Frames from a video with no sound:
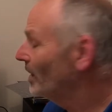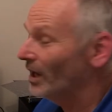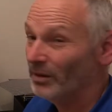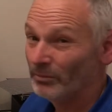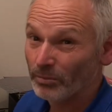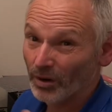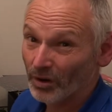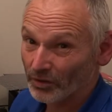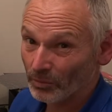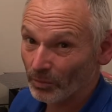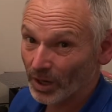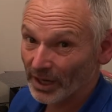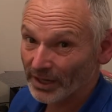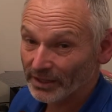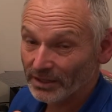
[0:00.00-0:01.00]
And by the
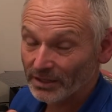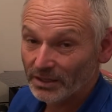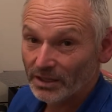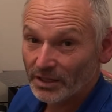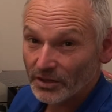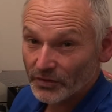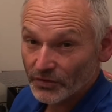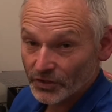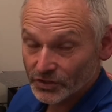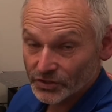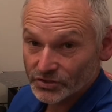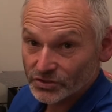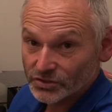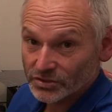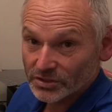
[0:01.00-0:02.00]
way,
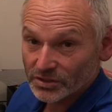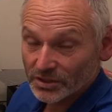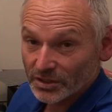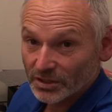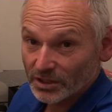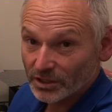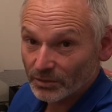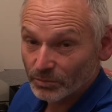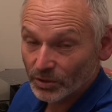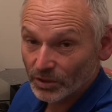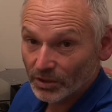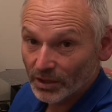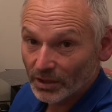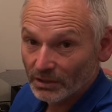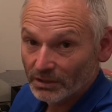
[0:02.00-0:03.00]
this
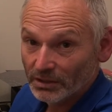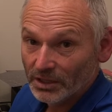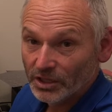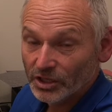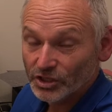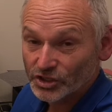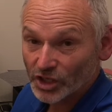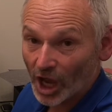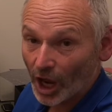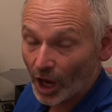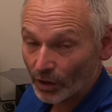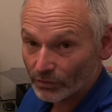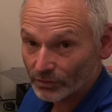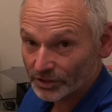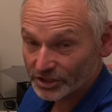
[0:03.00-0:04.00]
computer is
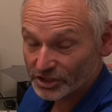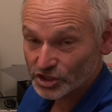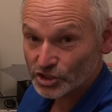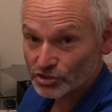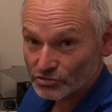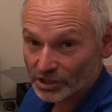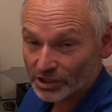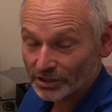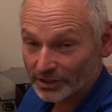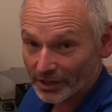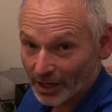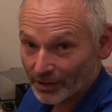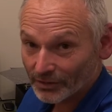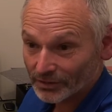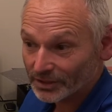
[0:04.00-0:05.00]
only, strictly
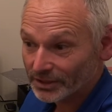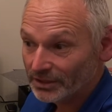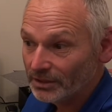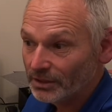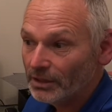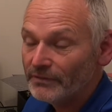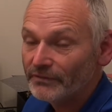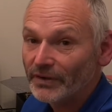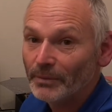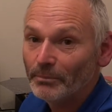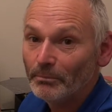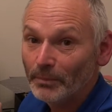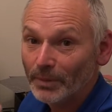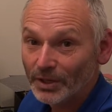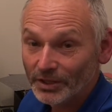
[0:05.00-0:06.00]
only, for
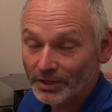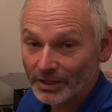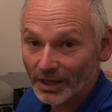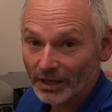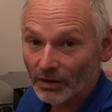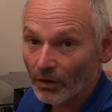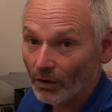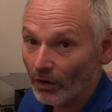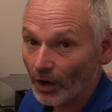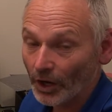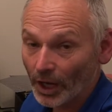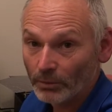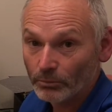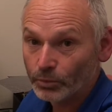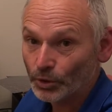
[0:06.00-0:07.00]
media. I
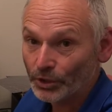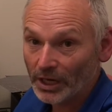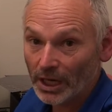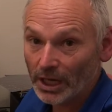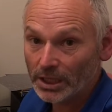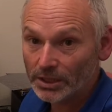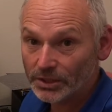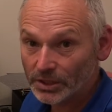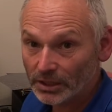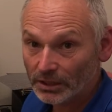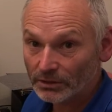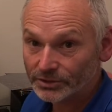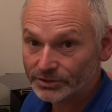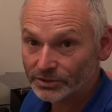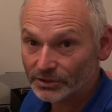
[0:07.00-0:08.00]
don't put anything
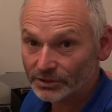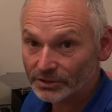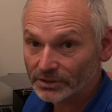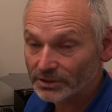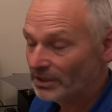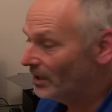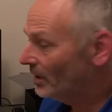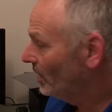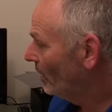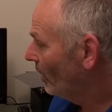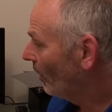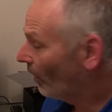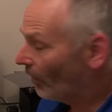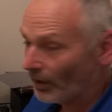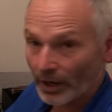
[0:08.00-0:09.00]
else on it.
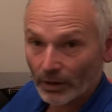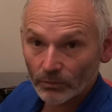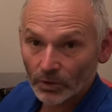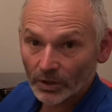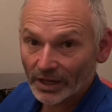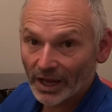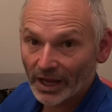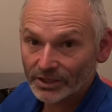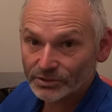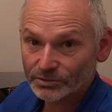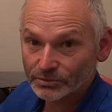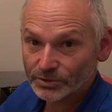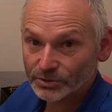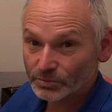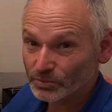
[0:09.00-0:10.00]
I don't want
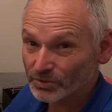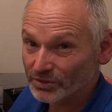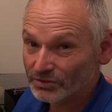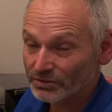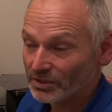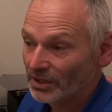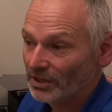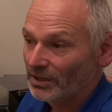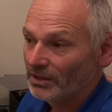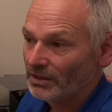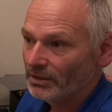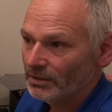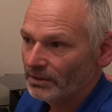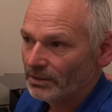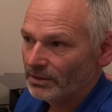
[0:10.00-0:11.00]
hassles with,
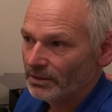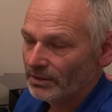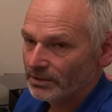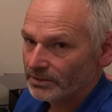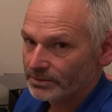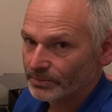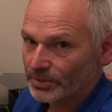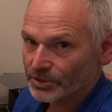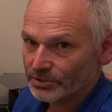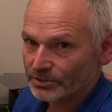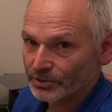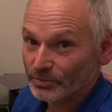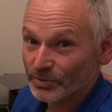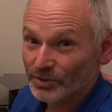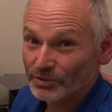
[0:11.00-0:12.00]

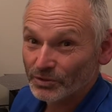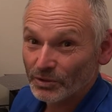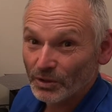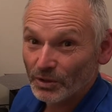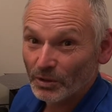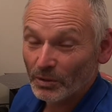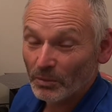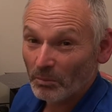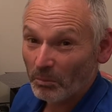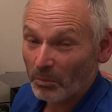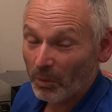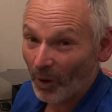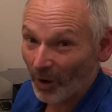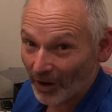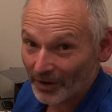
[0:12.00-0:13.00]
especially with
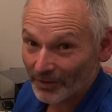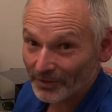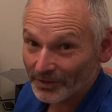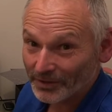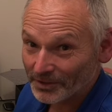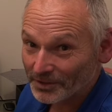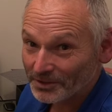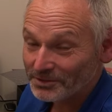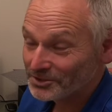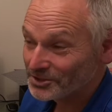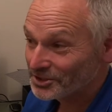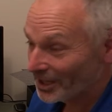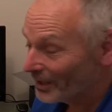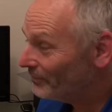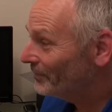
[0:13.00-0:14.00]
pirated
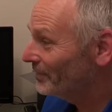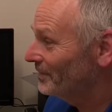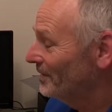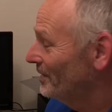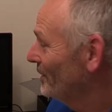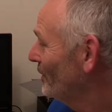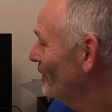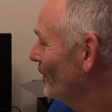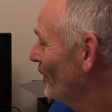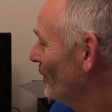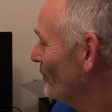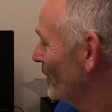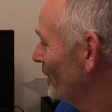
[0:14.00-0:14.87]
stuff off